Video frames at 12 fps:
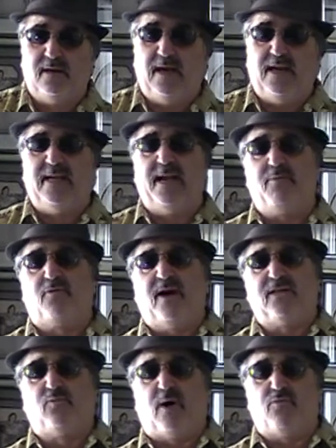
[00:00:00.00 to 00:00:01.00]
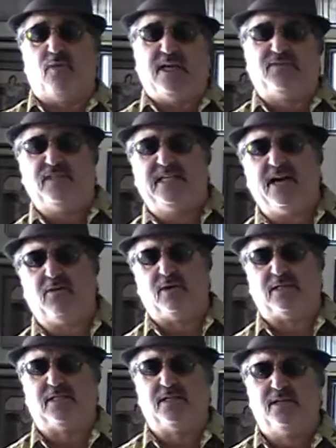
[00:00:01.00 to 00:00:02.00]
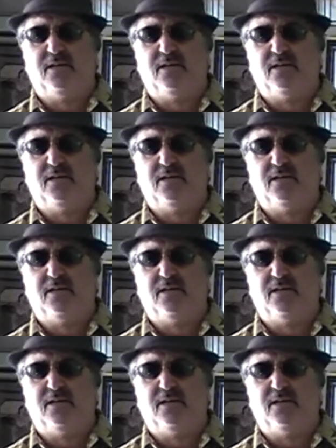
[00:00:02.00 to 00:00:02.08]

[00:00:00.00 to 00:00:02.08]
And the Democrats want rights for terrorists.